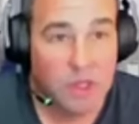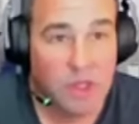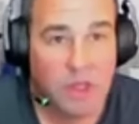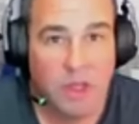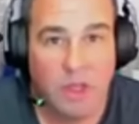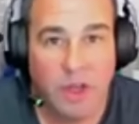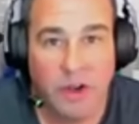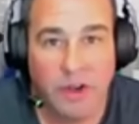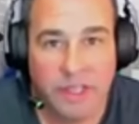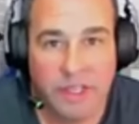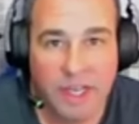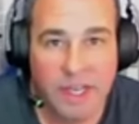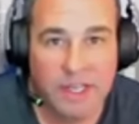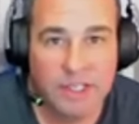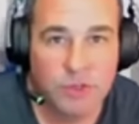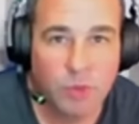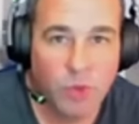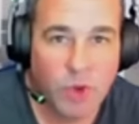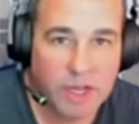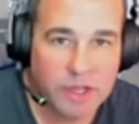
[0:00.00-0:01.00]
Alright
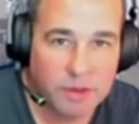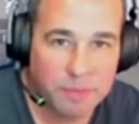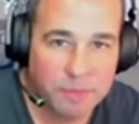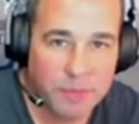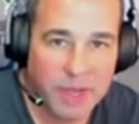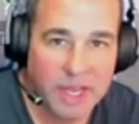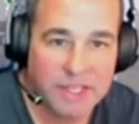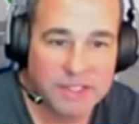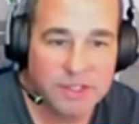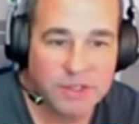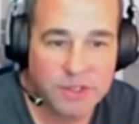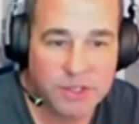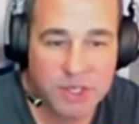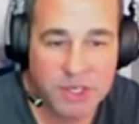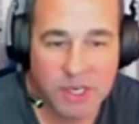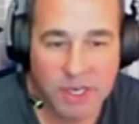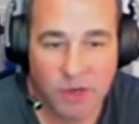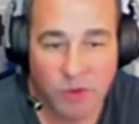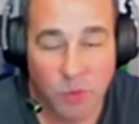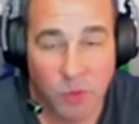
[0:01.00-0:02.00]
guys, welcome back to the
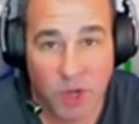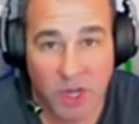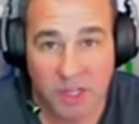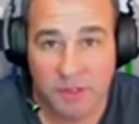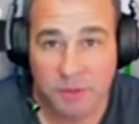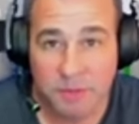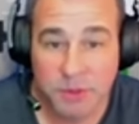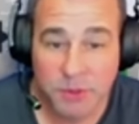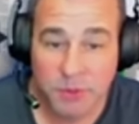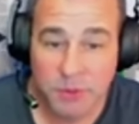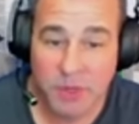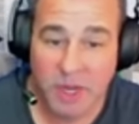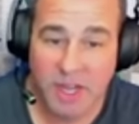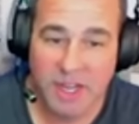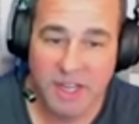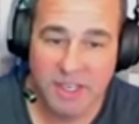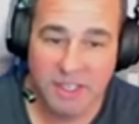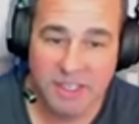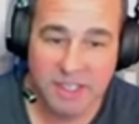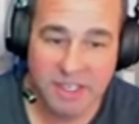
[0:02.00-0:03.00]
channel. Welcome to
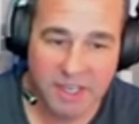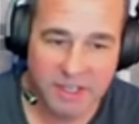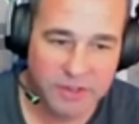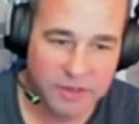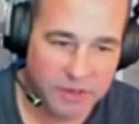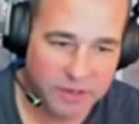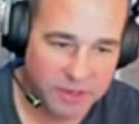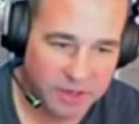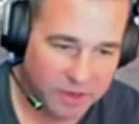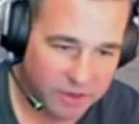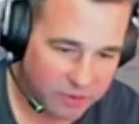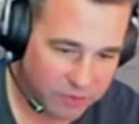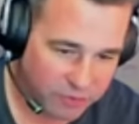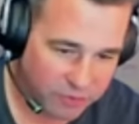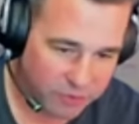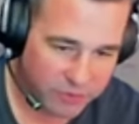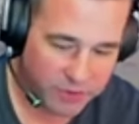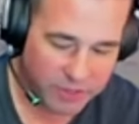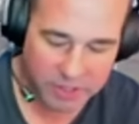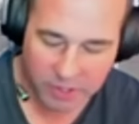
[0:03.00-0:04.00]
another
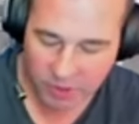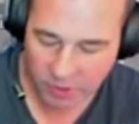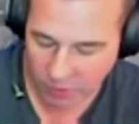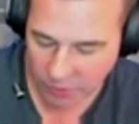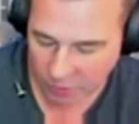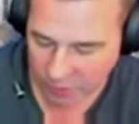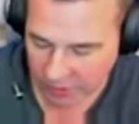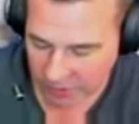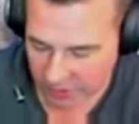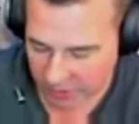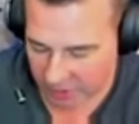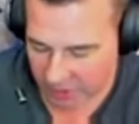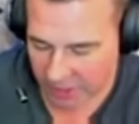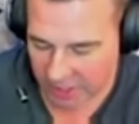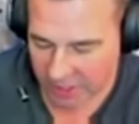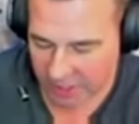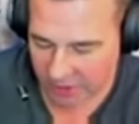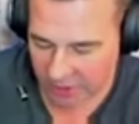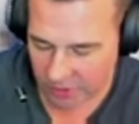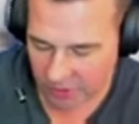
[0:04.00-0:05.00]
video. We are
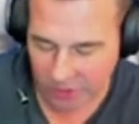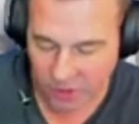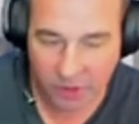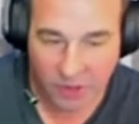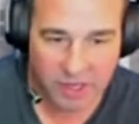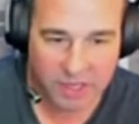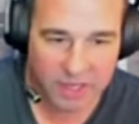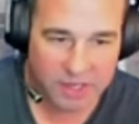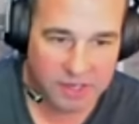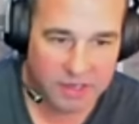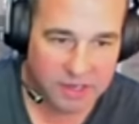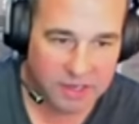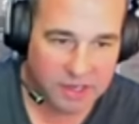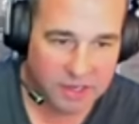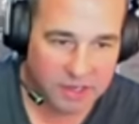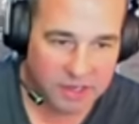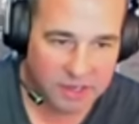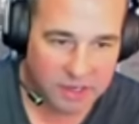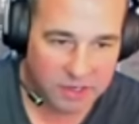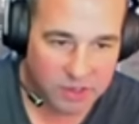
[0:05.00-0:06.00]
here in
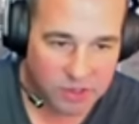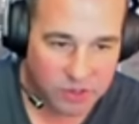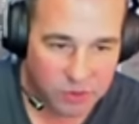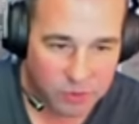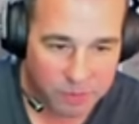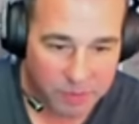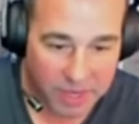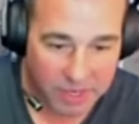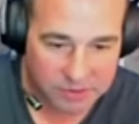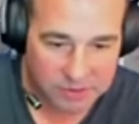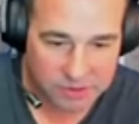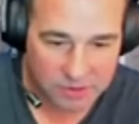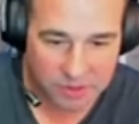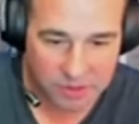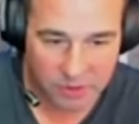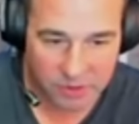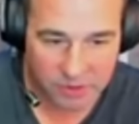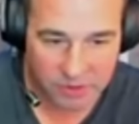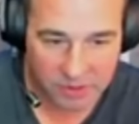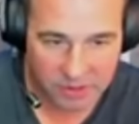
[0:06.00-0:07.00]
New
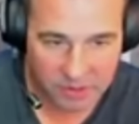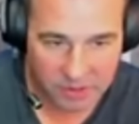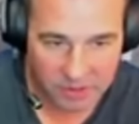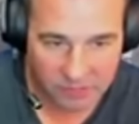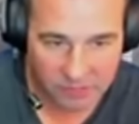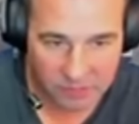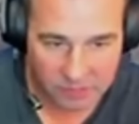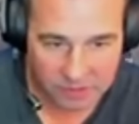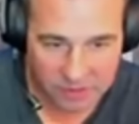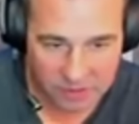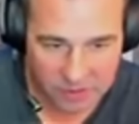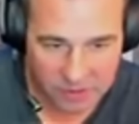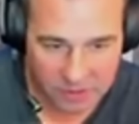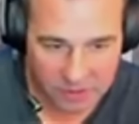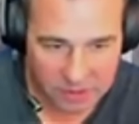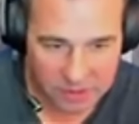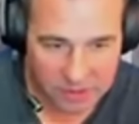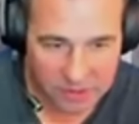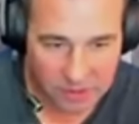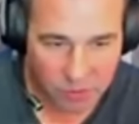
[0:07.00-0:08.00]
Mexico,
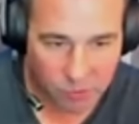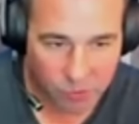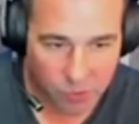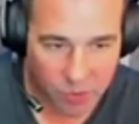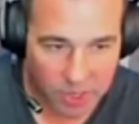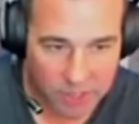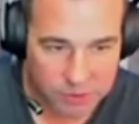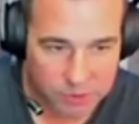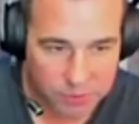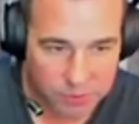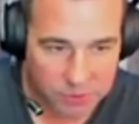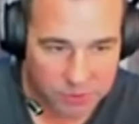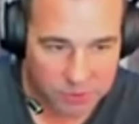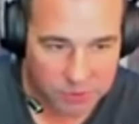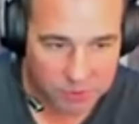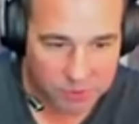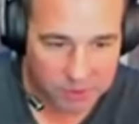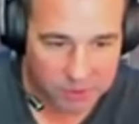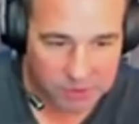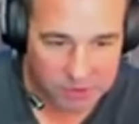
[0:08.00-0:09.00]
in Roswell, New
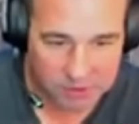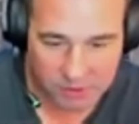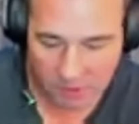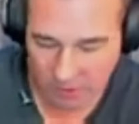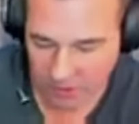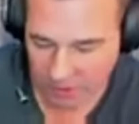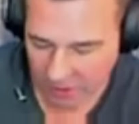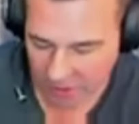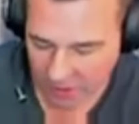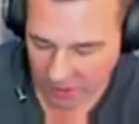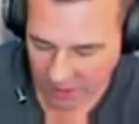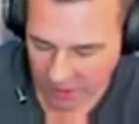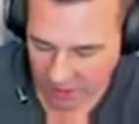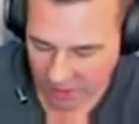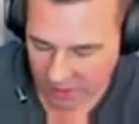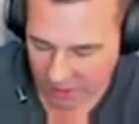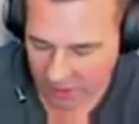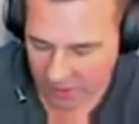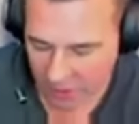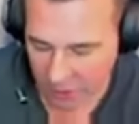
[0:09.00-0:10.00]
Mexico,
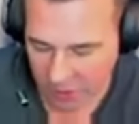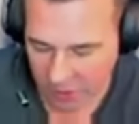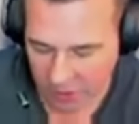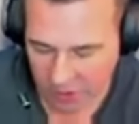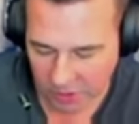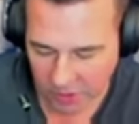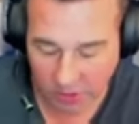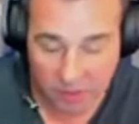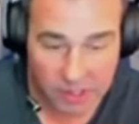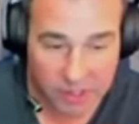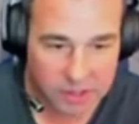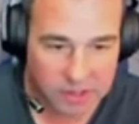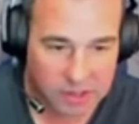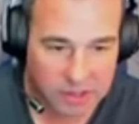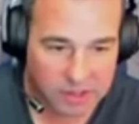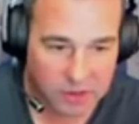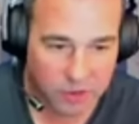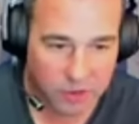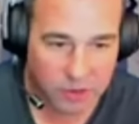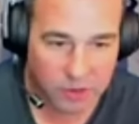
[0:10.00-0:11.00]
and we are
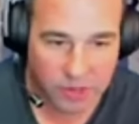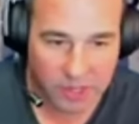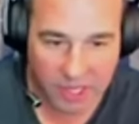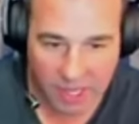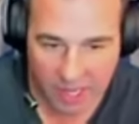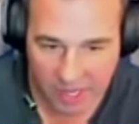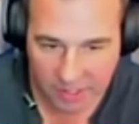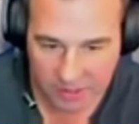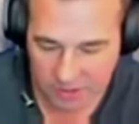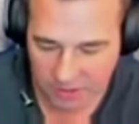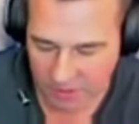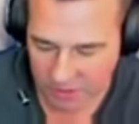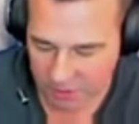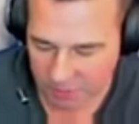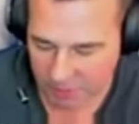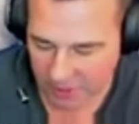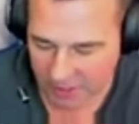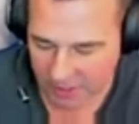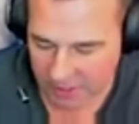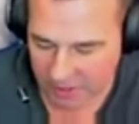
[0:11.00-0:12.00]
in early access
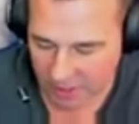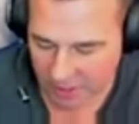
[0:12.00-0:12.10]
by